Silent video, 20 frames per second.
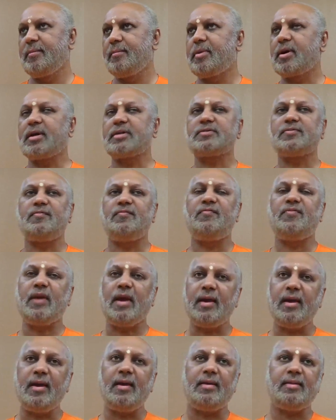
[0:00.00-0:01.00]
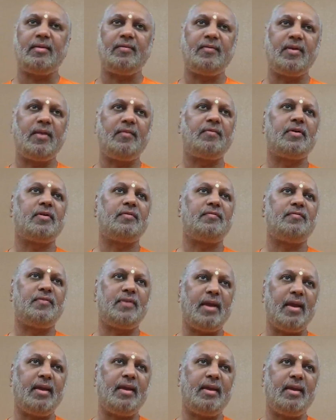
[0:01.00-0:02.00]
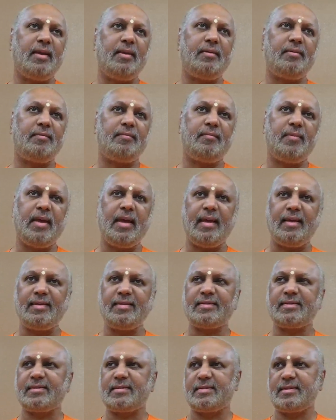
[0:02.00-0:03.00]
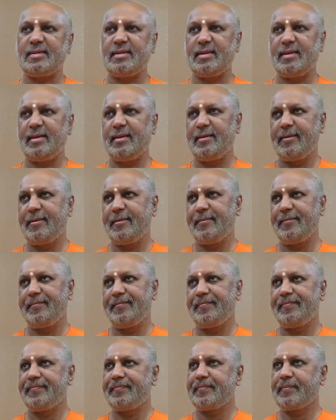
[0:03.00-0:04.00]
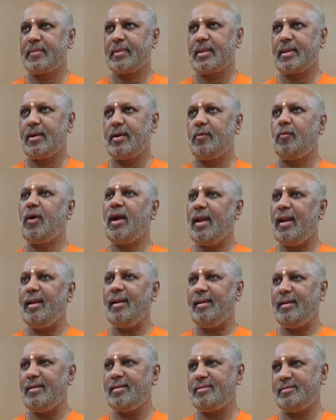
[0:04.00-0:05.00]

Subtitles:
Because vyai, the very word vyai means wild.